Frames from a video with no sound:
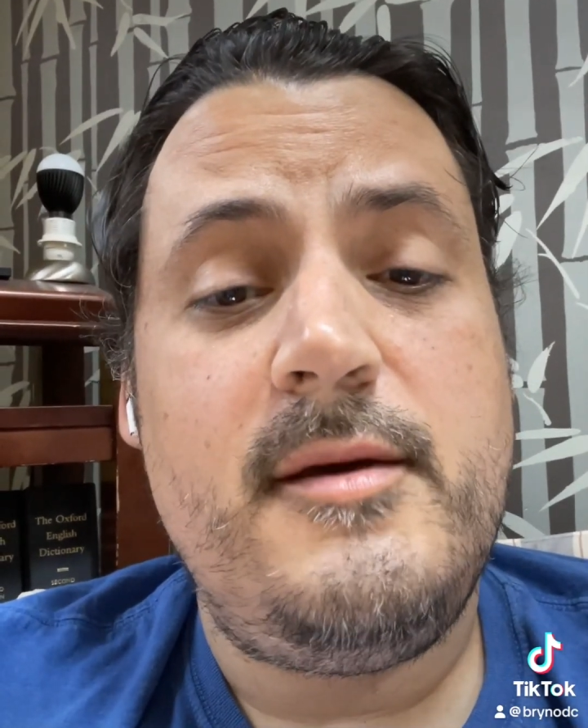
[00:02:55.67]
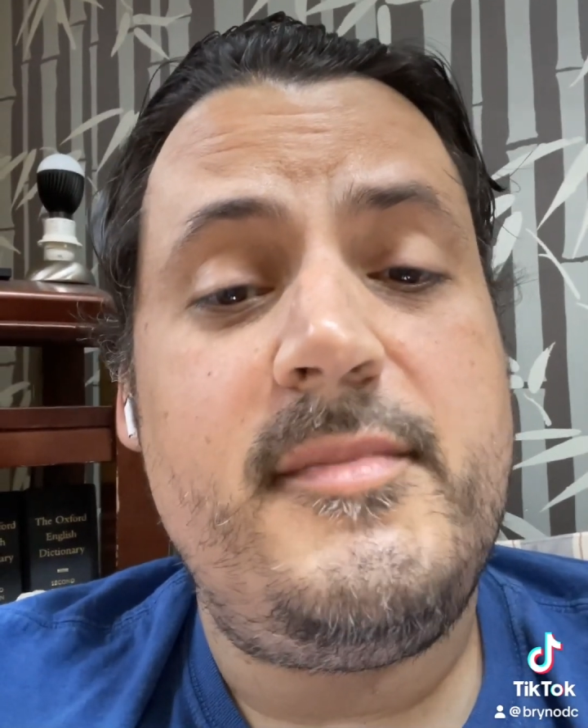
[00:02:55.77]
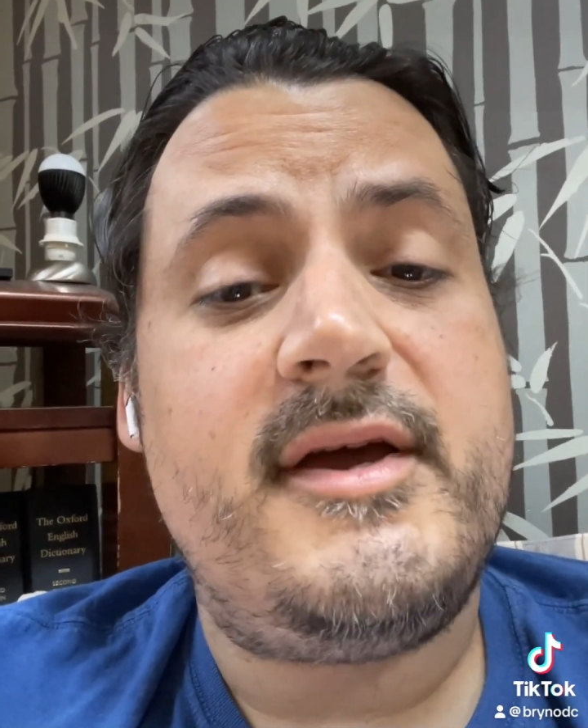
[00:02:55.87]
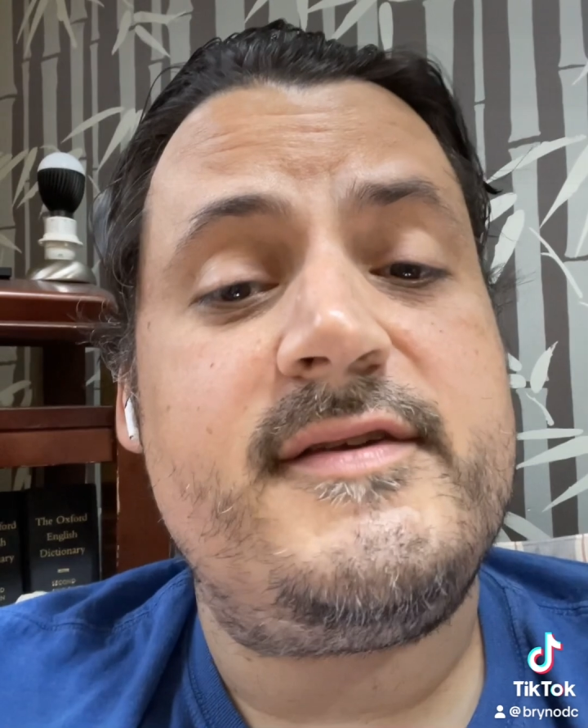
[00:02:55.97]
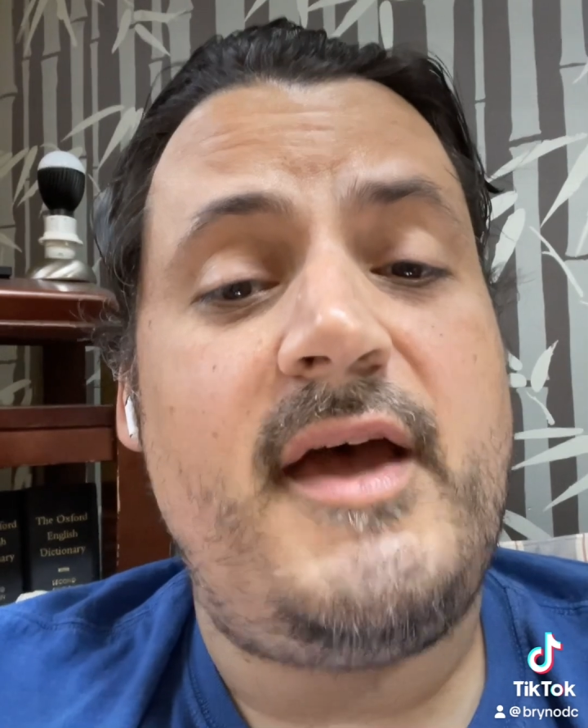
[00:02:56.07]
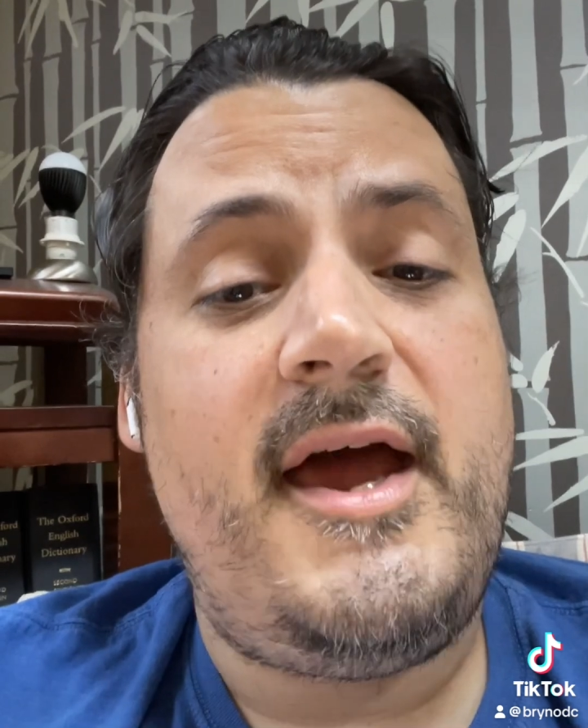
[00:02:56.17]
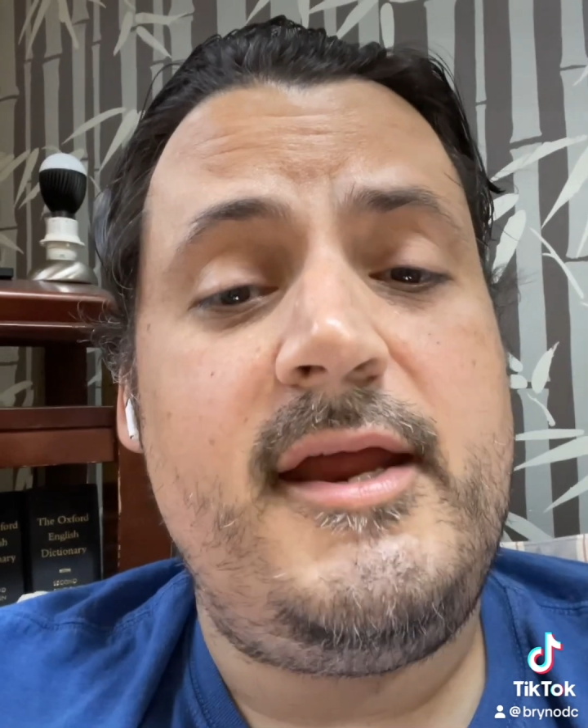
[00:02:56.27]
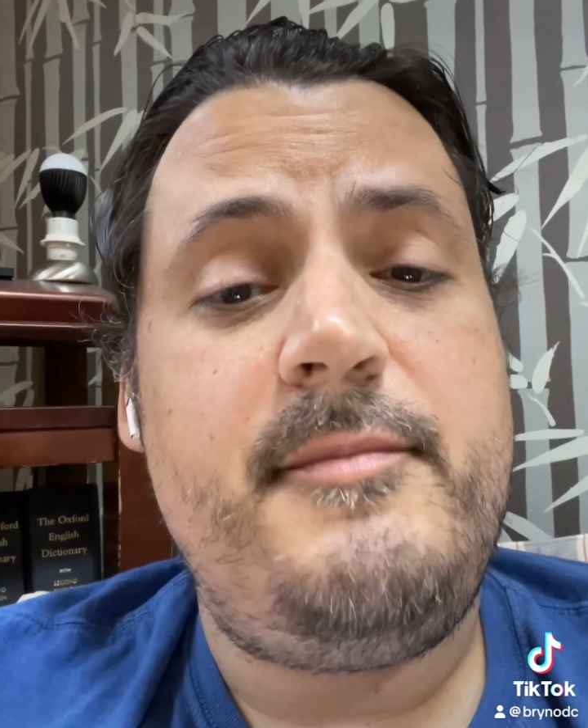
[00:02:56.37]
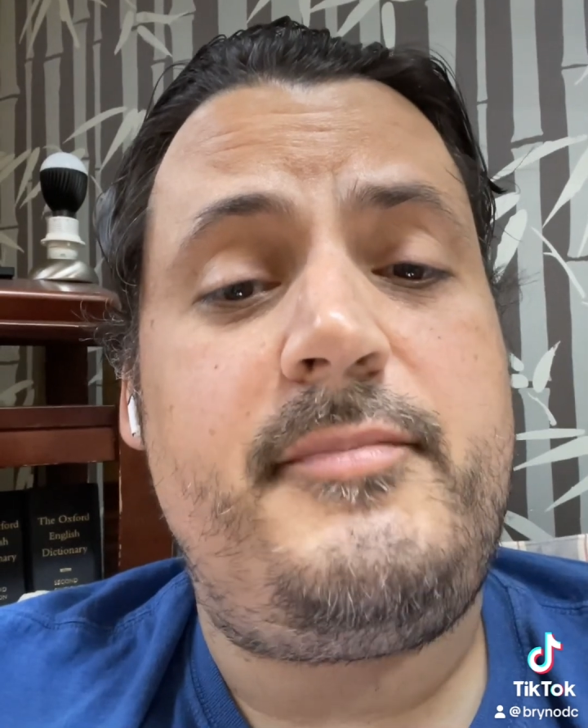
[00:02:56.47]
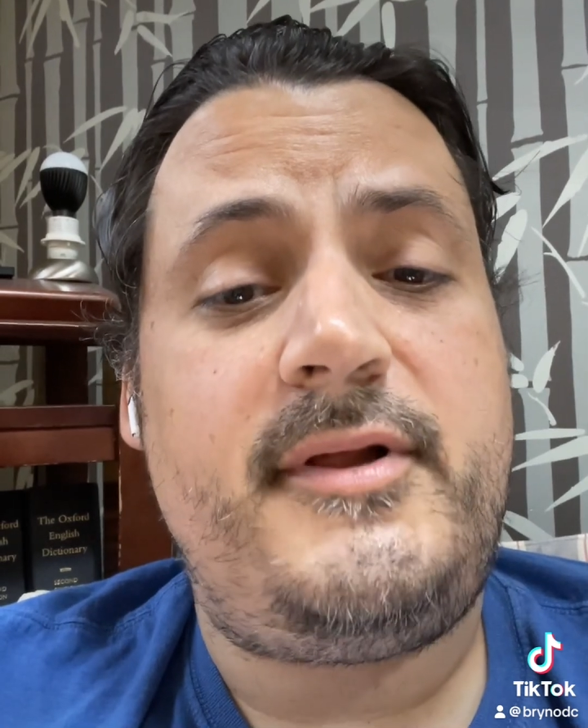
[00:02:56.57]
because
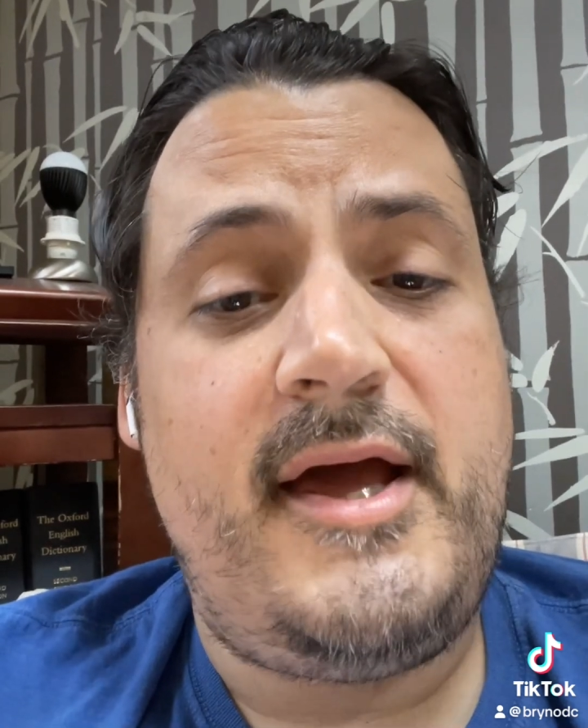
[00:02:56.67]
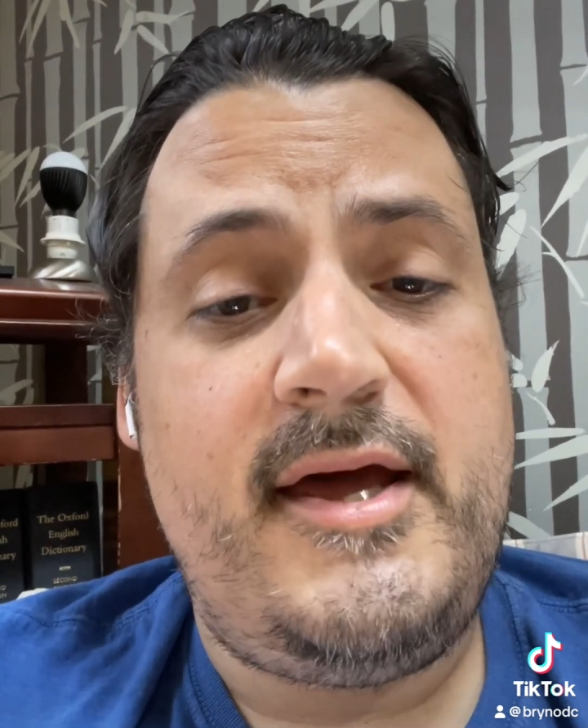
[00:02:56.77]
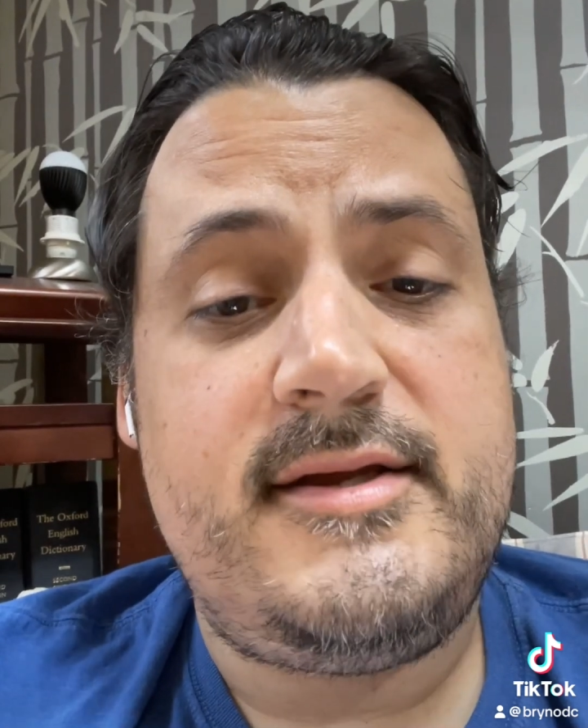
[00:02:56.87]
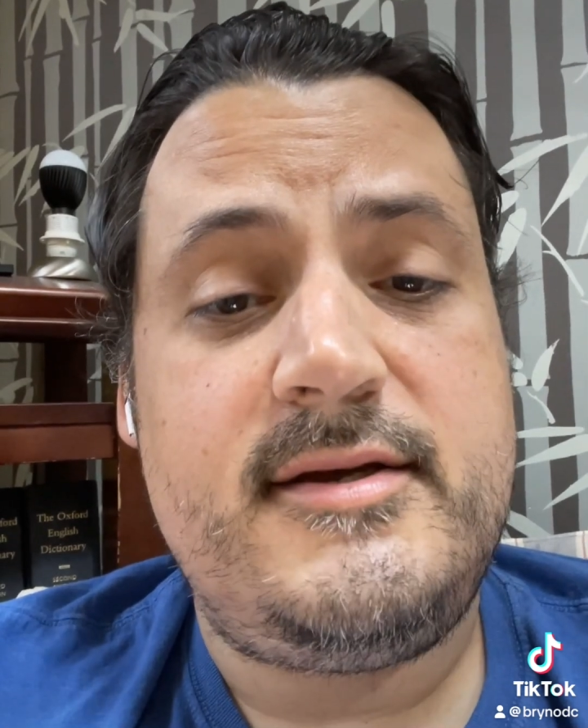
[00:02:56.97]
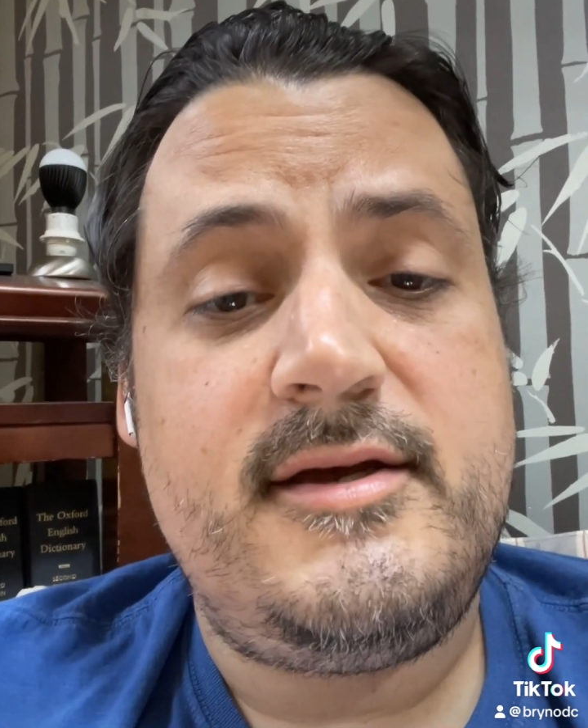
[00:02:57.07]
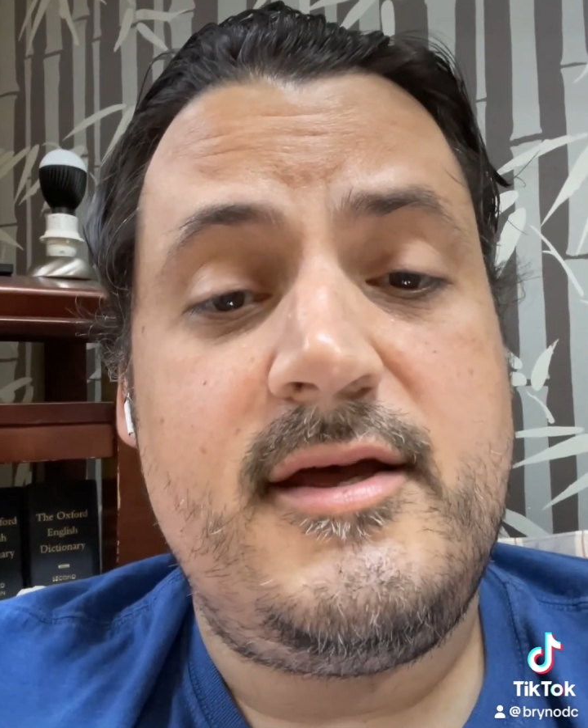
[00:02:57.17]
any plant